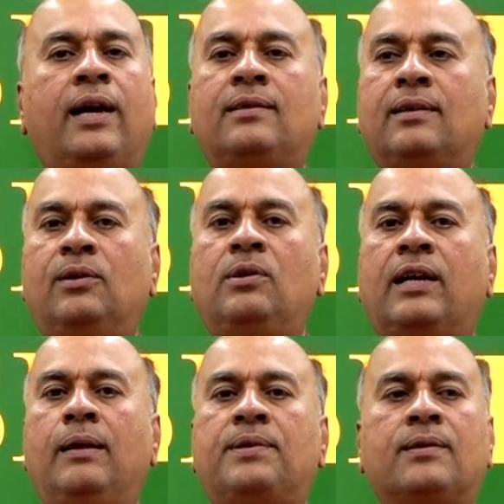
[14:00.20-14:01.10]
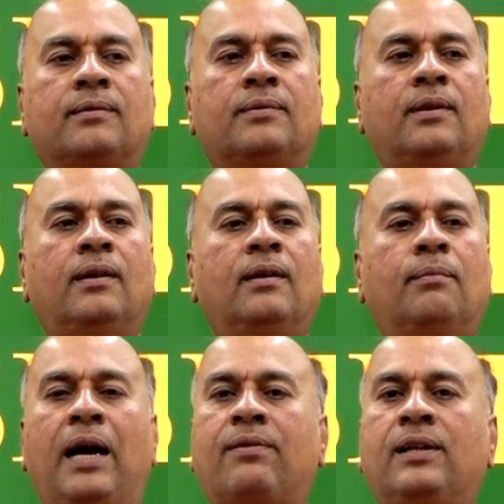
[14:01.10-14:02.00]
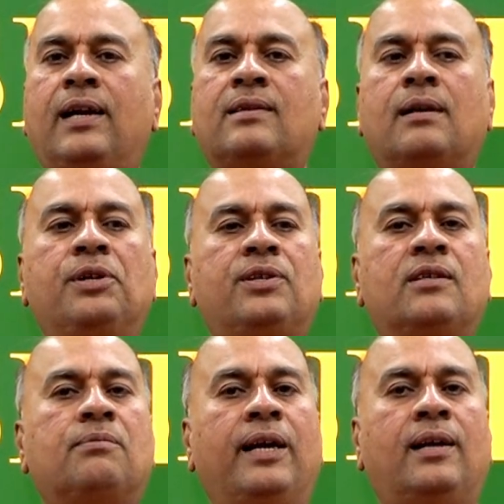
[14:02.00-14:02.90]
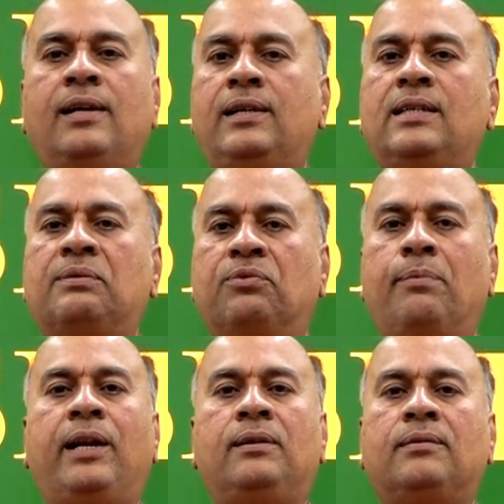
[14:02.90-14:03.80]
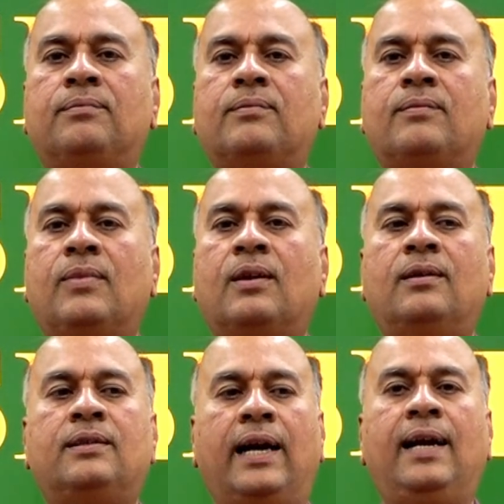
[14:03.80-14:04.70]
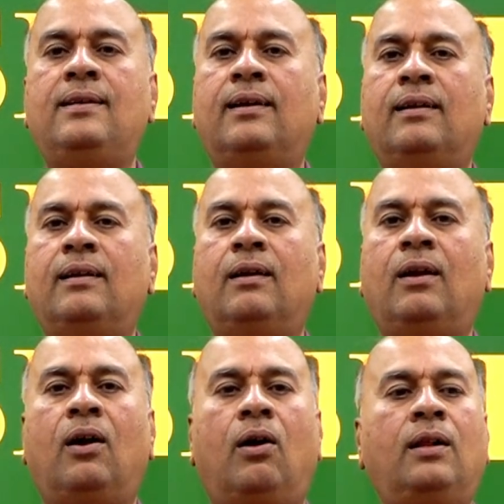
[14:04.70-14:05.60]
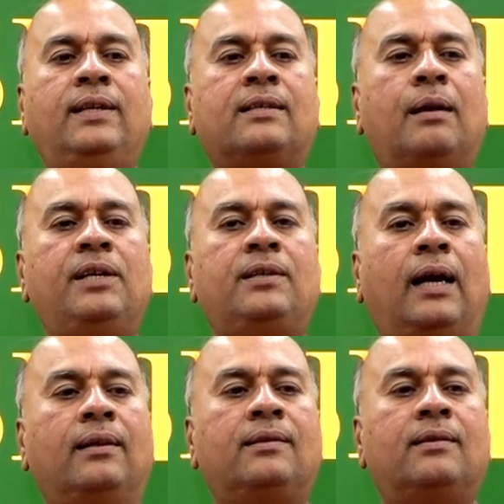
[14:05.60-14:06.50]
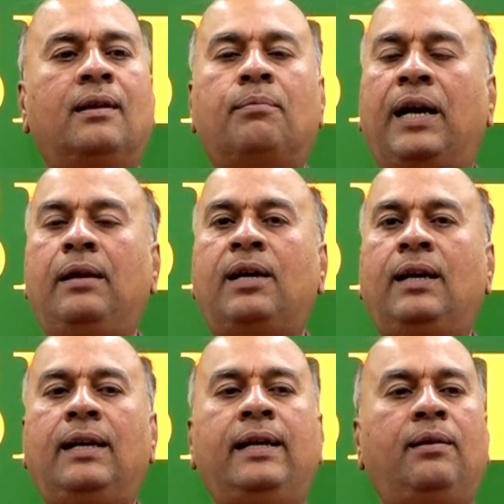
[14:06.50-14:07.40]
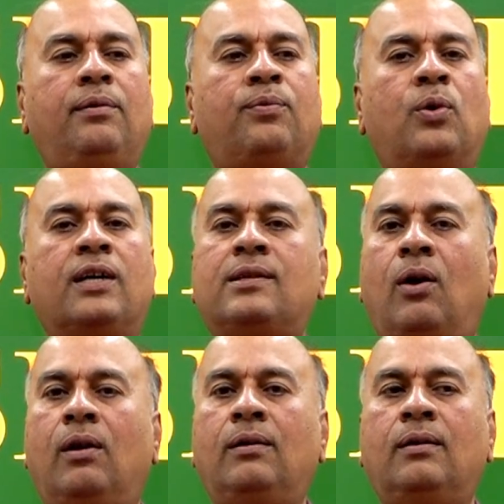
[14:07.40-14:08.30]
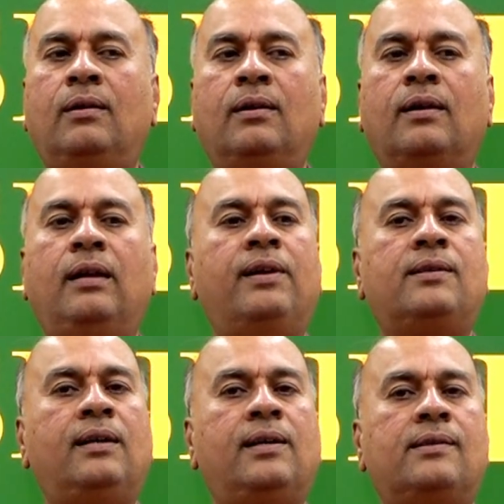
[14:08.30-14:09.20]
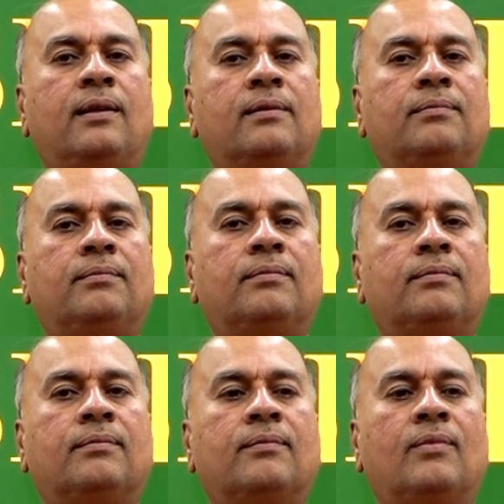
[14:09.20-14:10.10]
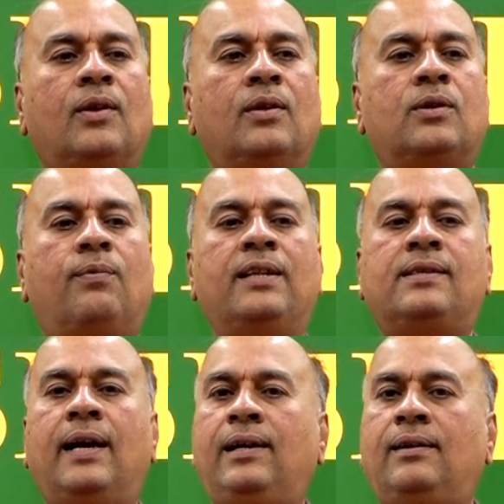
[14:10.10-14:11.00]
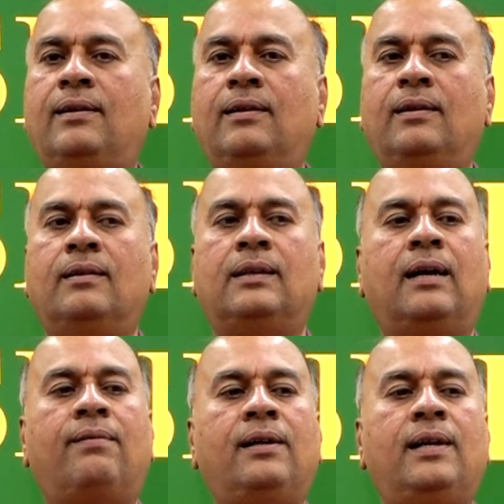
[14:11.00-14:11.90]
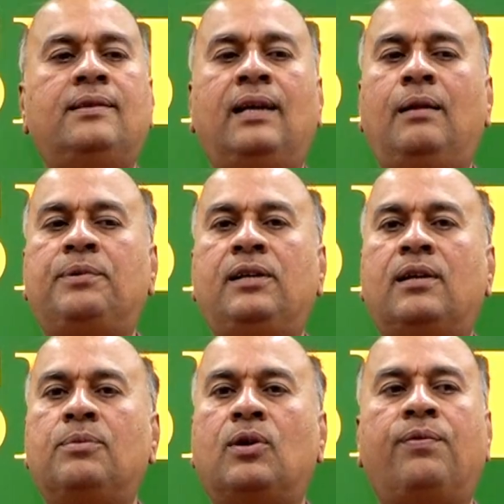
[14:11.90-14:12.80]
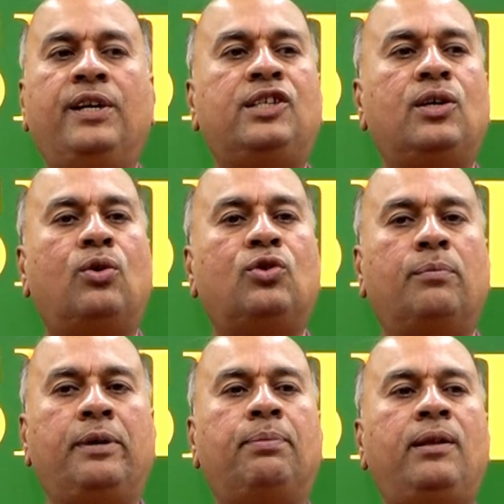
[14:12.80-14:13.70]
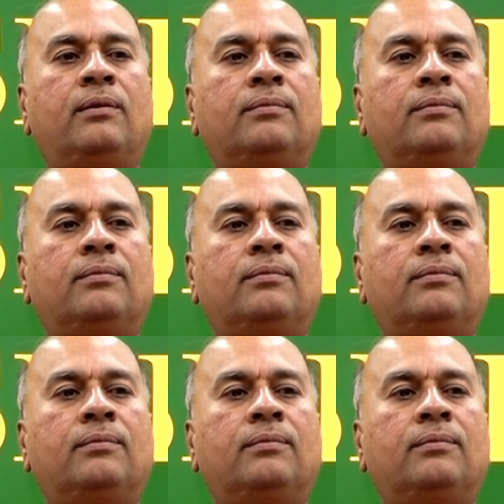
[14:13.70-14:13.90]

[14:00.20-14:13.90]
Castes, Scheduled Tribes, Backward Caste Commissions, Minorities, Women, Child. All these commissions primarily focus on grievance redressal. So, one side the governance helps in terms of reaching out to the people